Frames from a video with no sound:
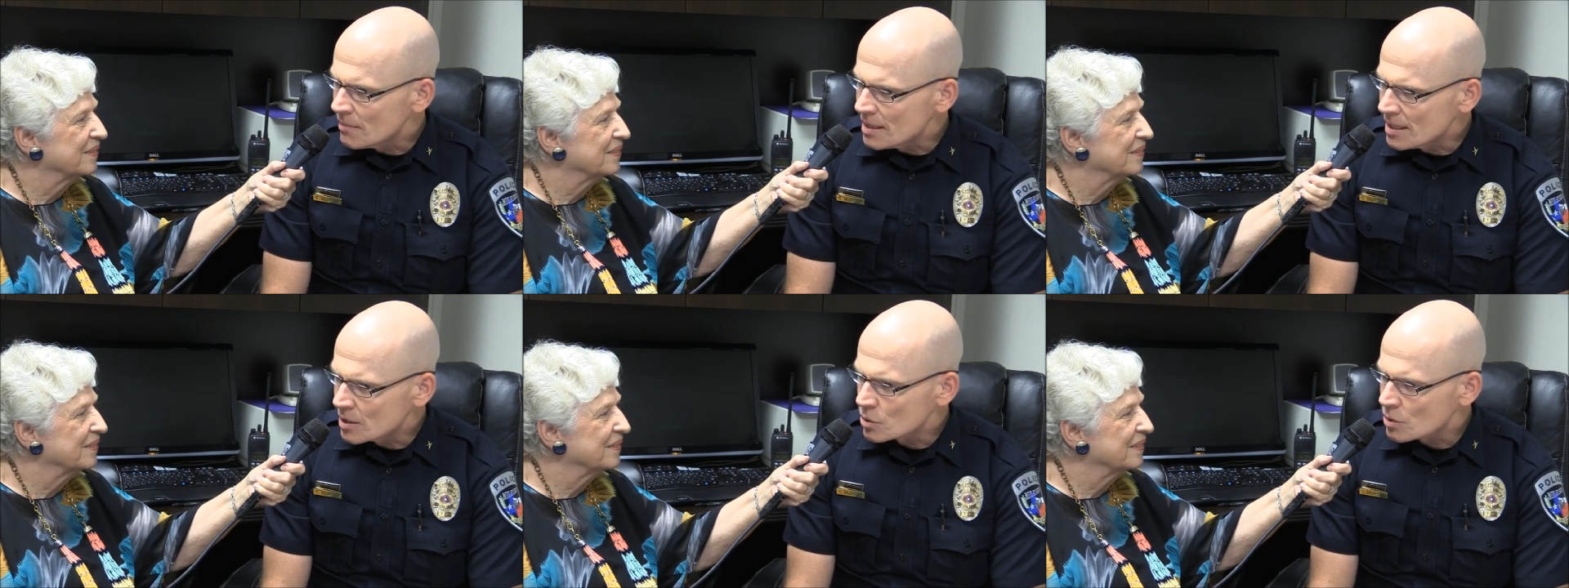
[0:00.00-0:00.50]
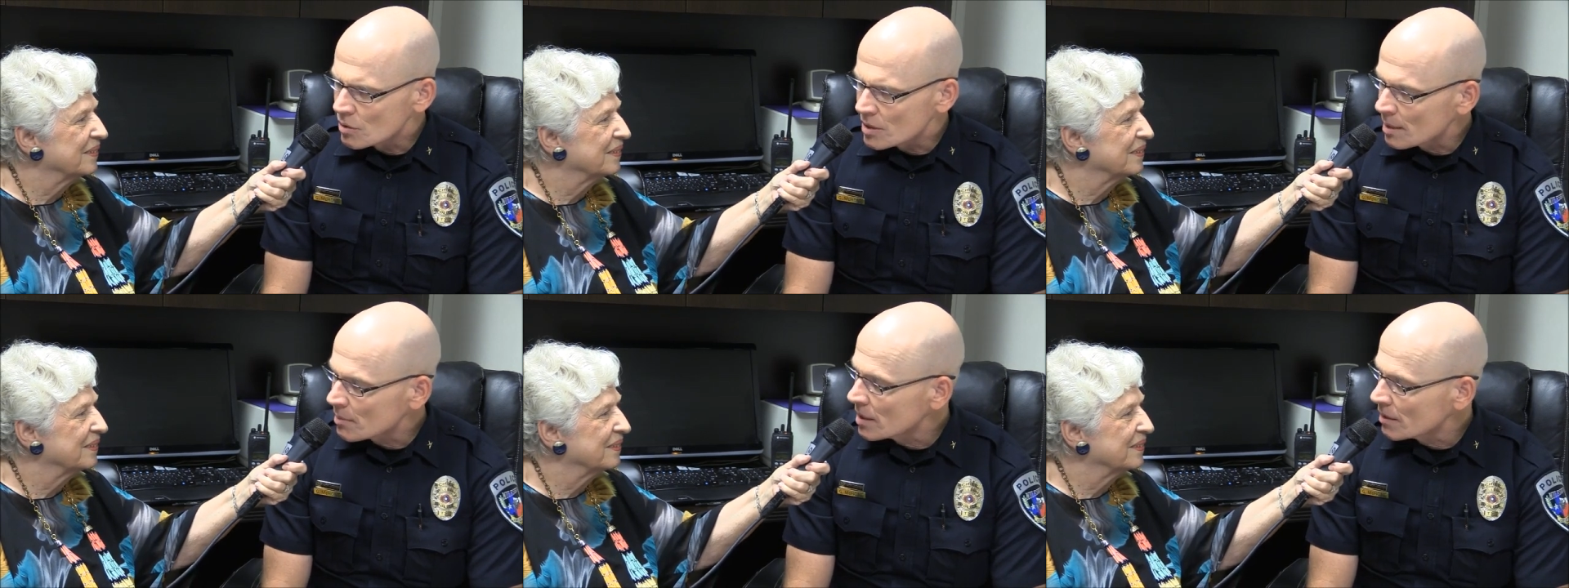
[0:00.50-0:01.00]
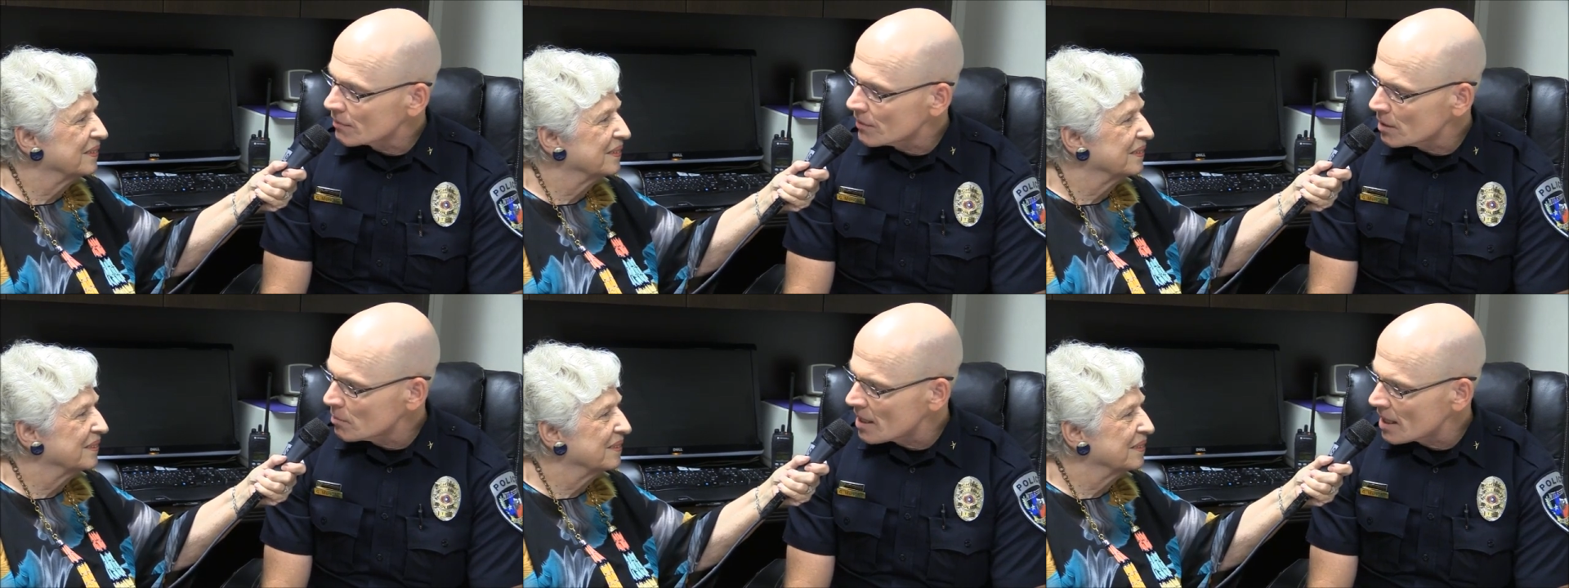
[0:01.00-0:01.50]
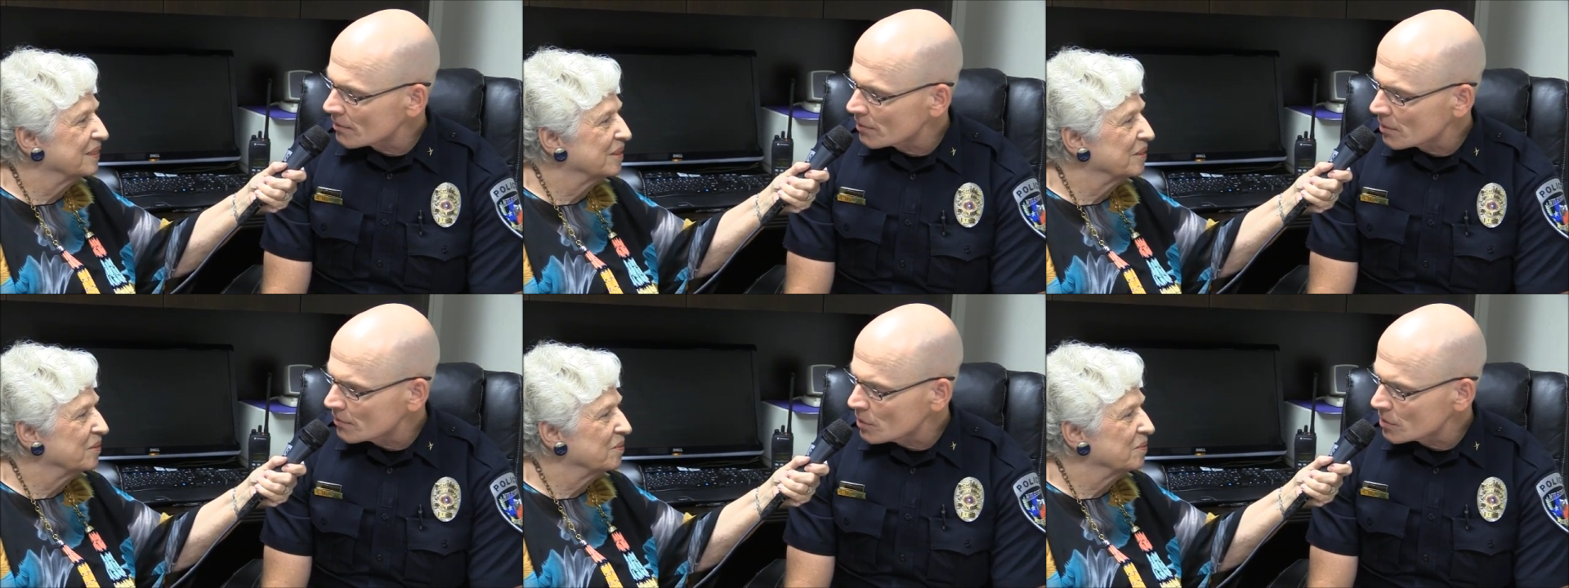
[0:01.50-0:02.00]
Speaker 1: ensure that I'm getting feedback
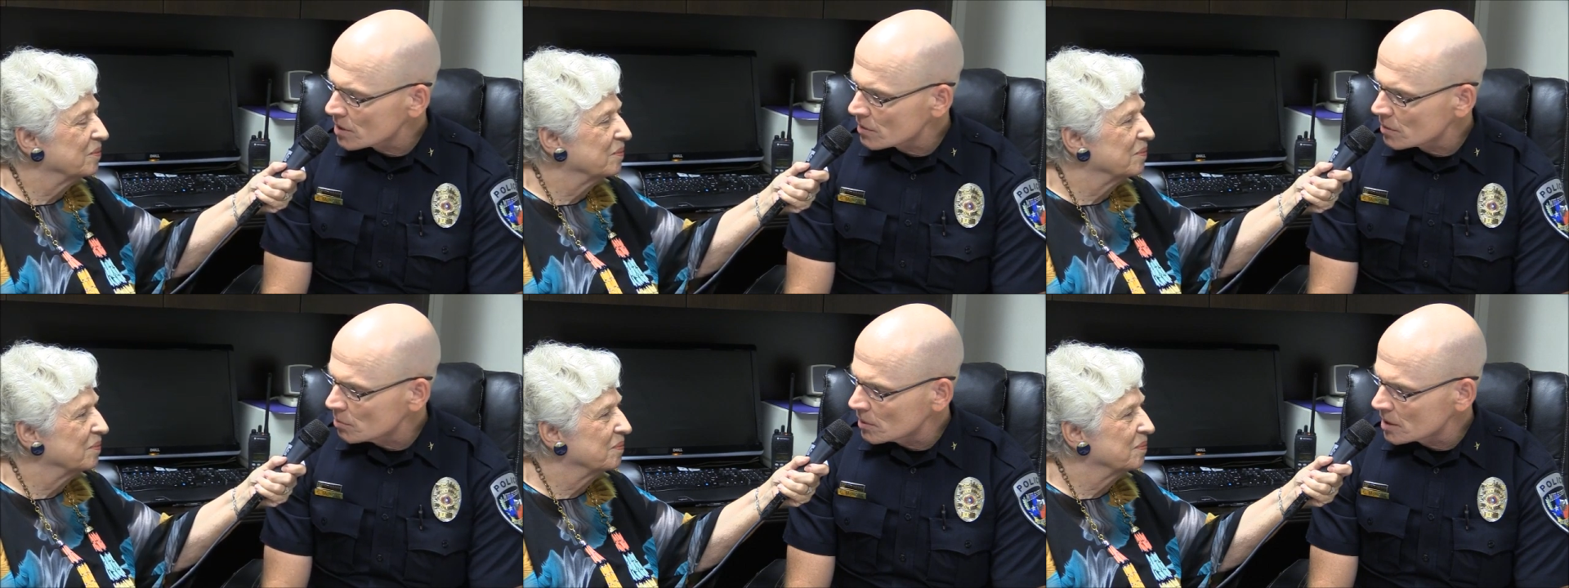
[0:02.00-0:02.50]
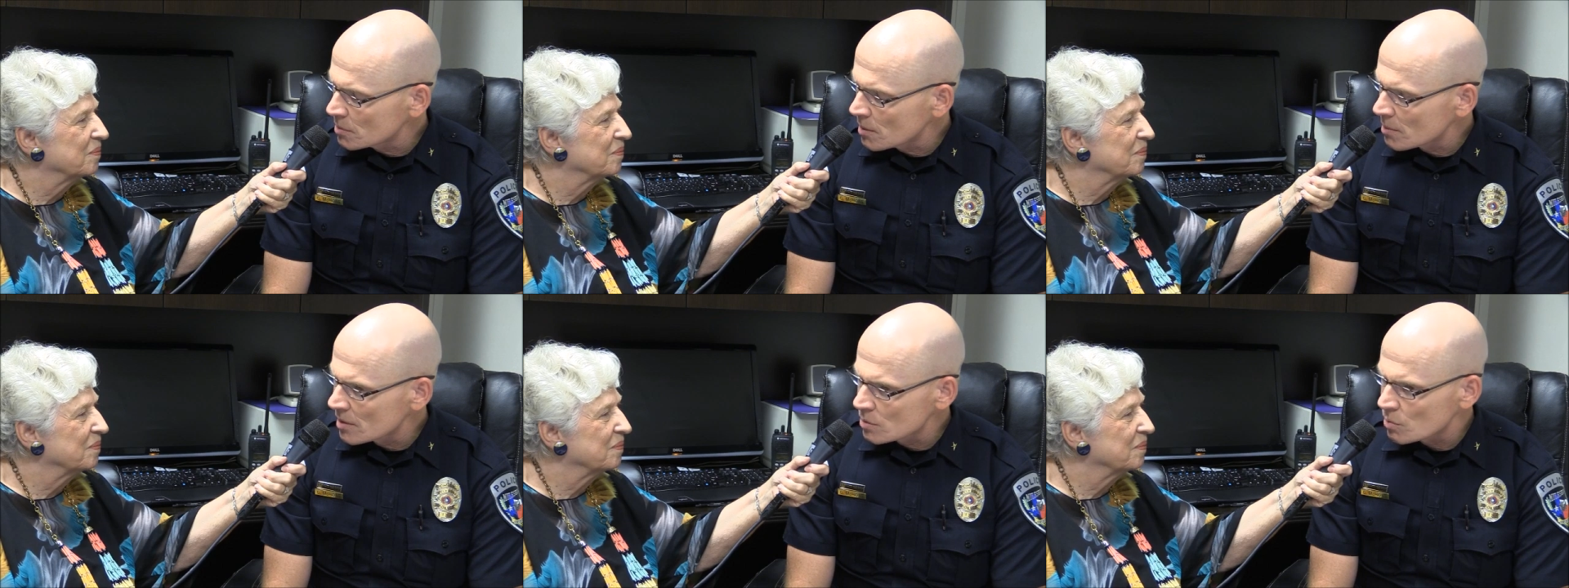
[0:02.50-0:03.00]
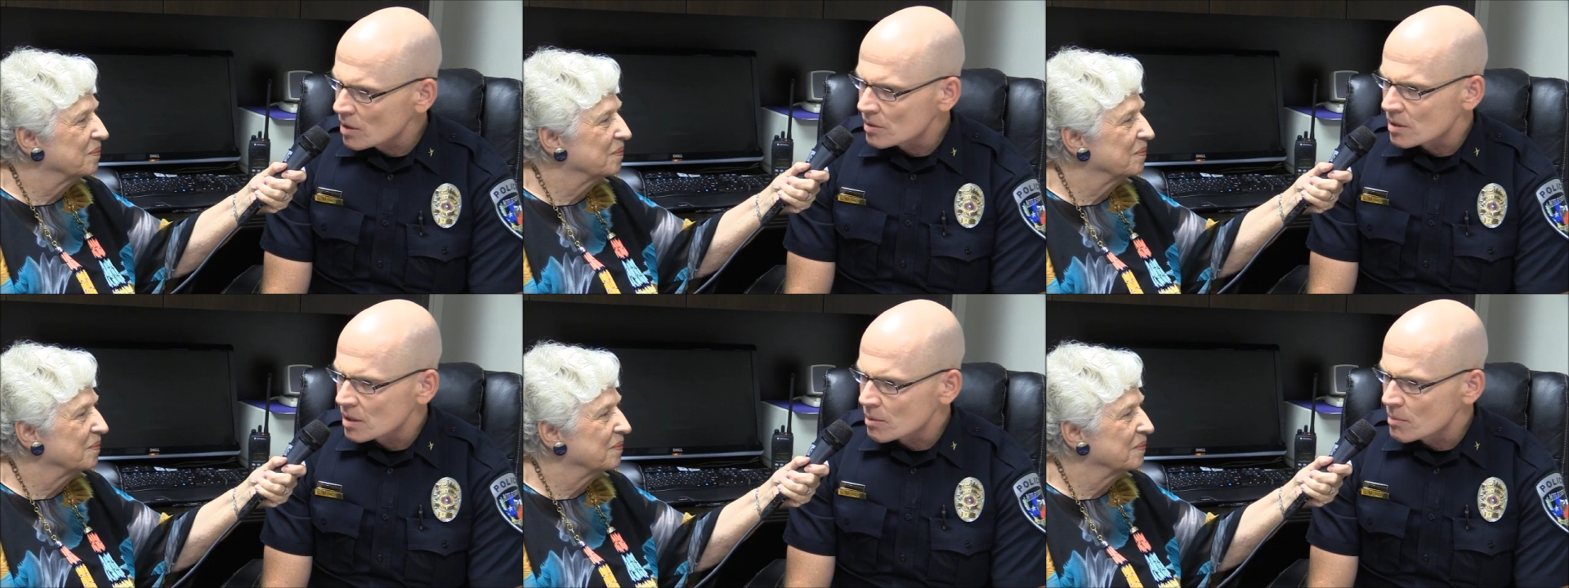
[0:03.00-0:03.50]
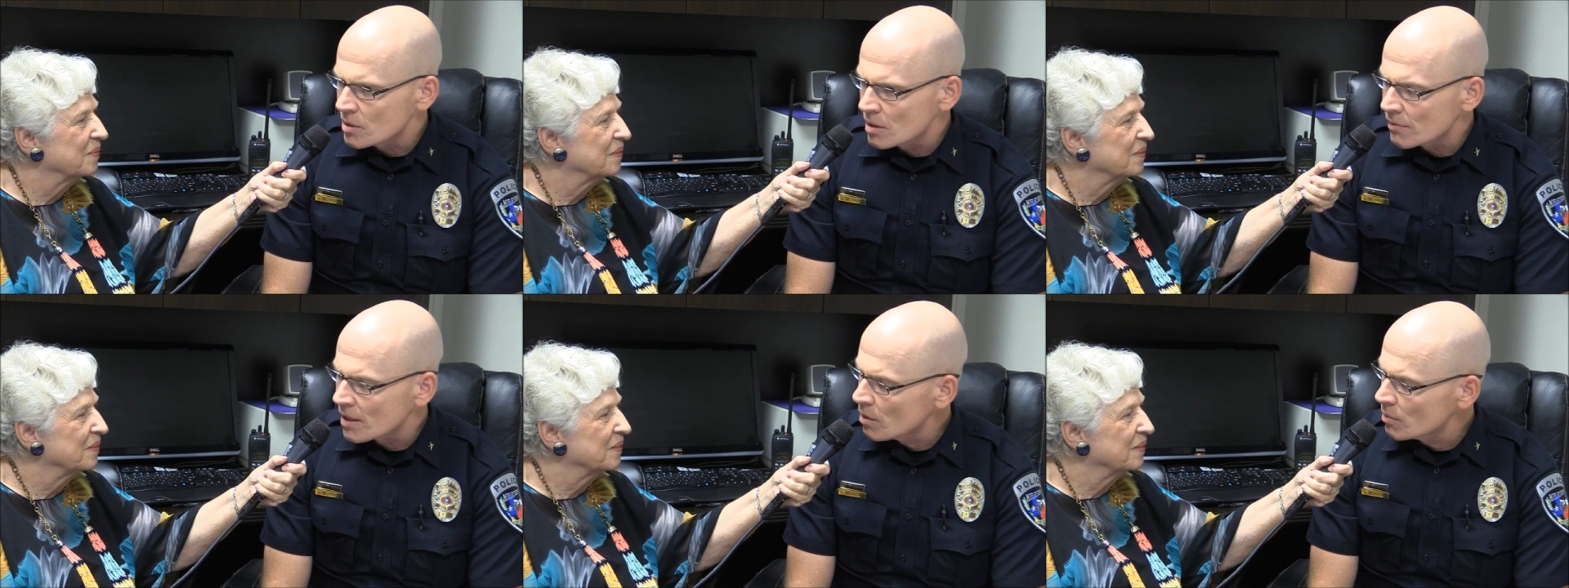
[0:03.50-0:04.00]
from the folks here at the police department as well as the community
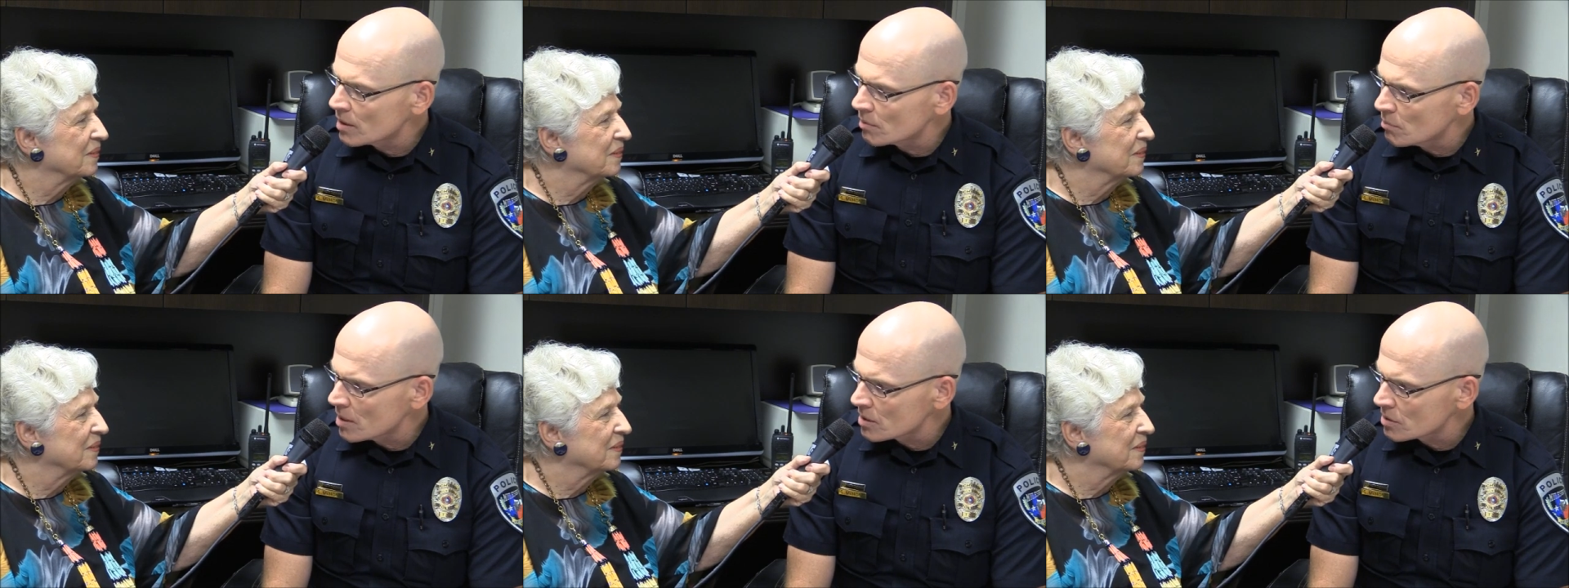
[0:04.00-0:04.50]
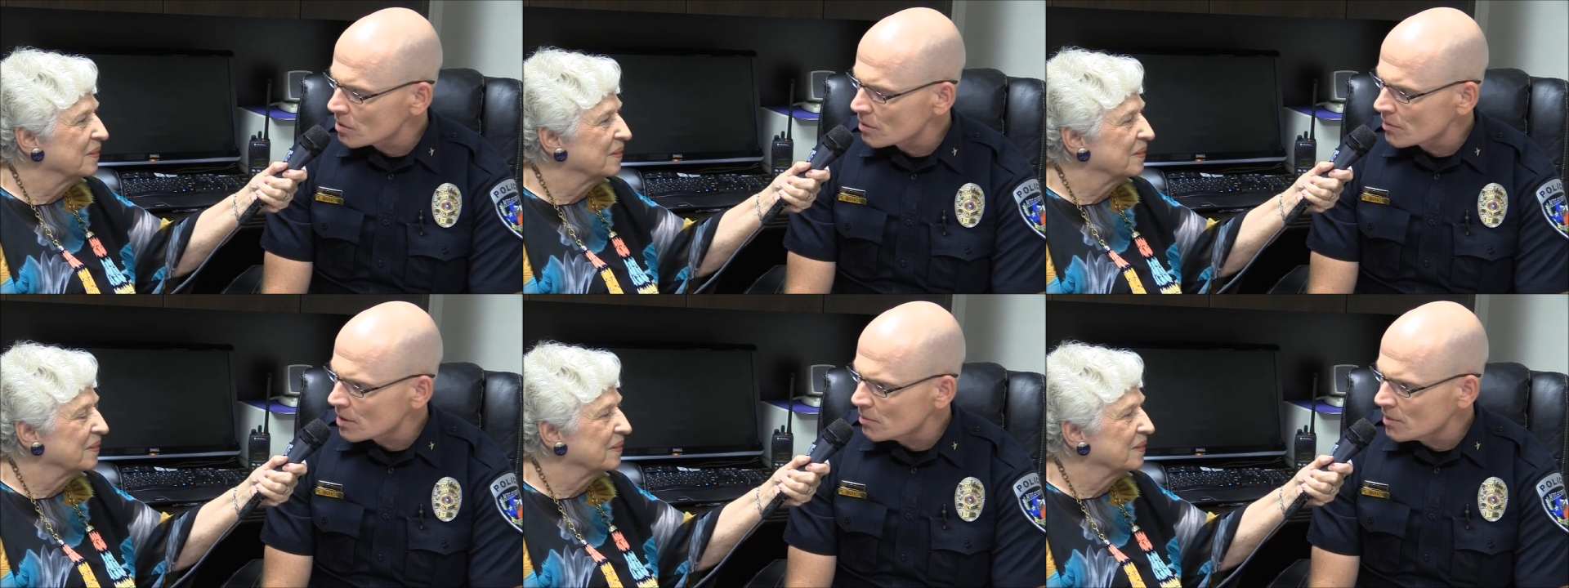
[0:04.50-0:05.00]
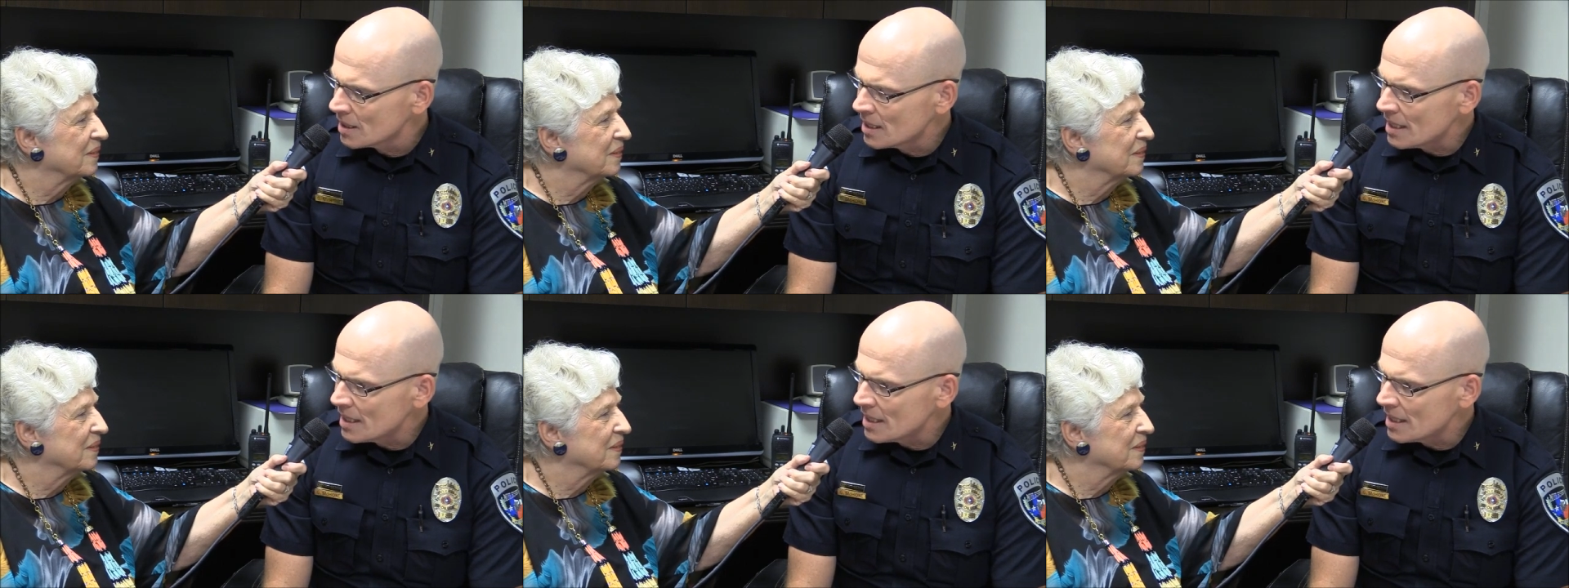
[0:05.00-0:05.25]
of how we can best serve them.